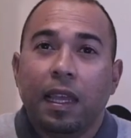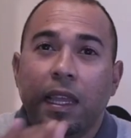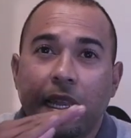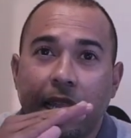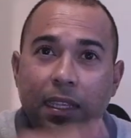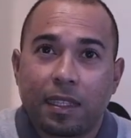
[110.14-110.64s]

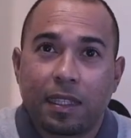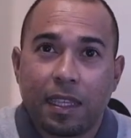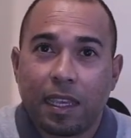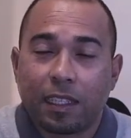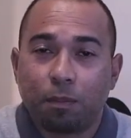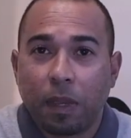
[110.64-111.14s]
less
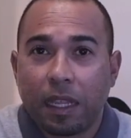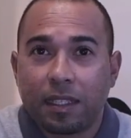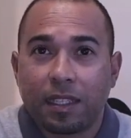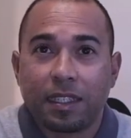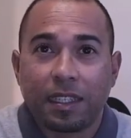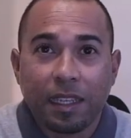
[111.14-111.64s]
the
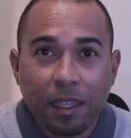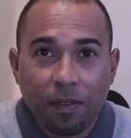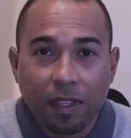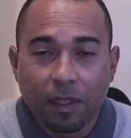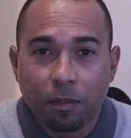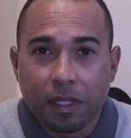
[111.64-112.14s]
expenses
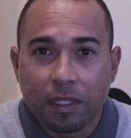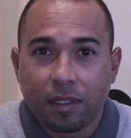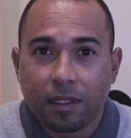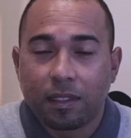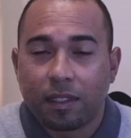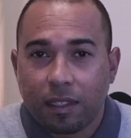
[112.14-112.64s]
leaving the
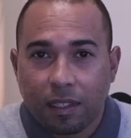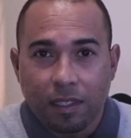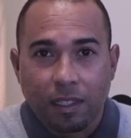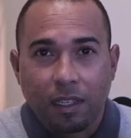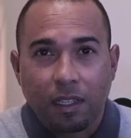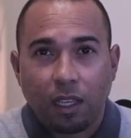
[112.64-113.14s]
business, is
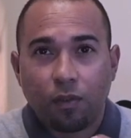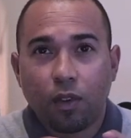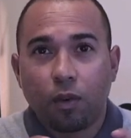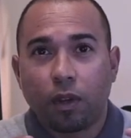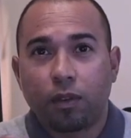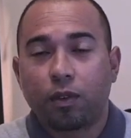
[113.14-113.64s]
going to give you
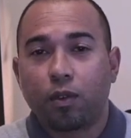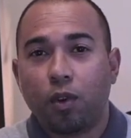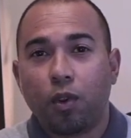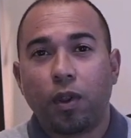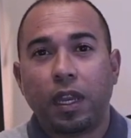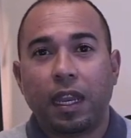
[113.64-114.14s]
what you call
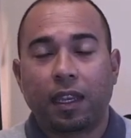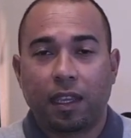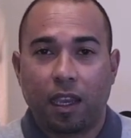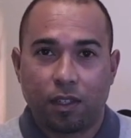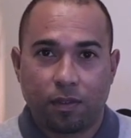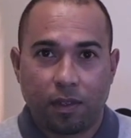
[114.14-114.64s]
your net
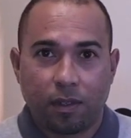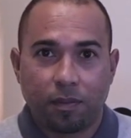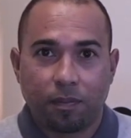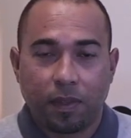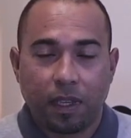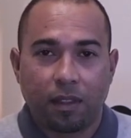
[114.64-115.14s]
cash flow.
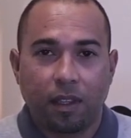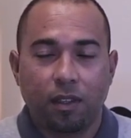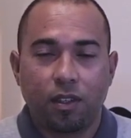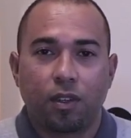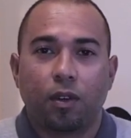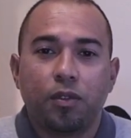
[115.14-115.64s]
And that
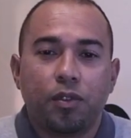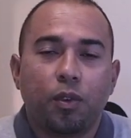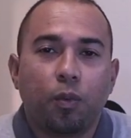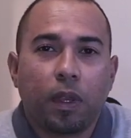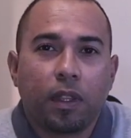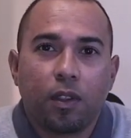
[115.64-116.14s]
shows you
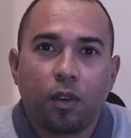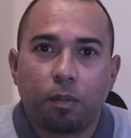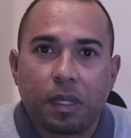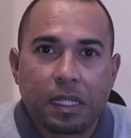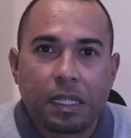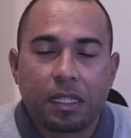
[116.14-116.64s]
whether your
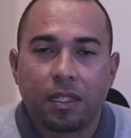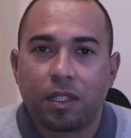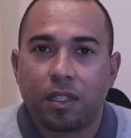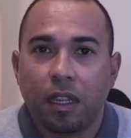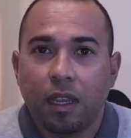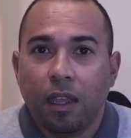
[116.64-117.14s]
business
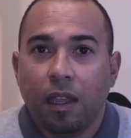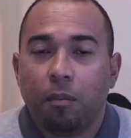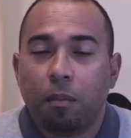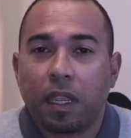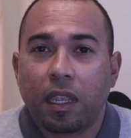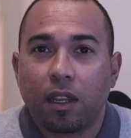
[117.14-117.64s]
is
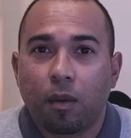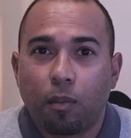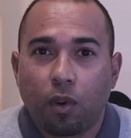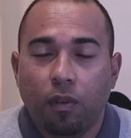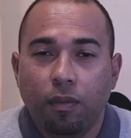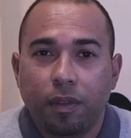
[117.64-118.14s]
making a
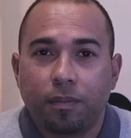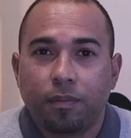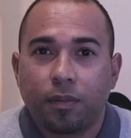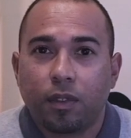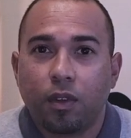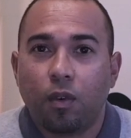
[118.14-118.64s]
profit
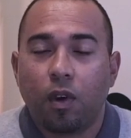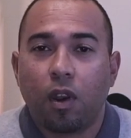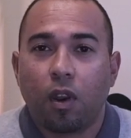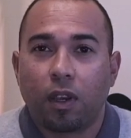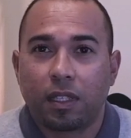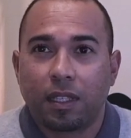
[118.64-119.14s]
or a
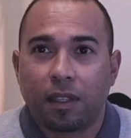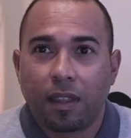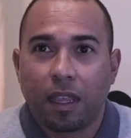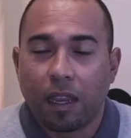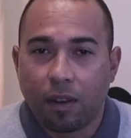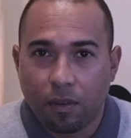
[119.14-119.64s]
loss at
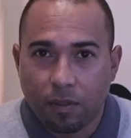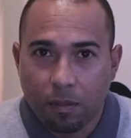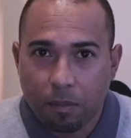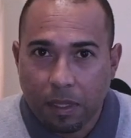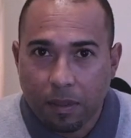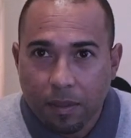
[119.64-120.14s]
the end of the
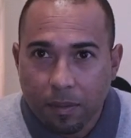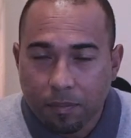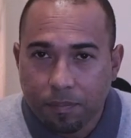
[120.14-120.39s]
month.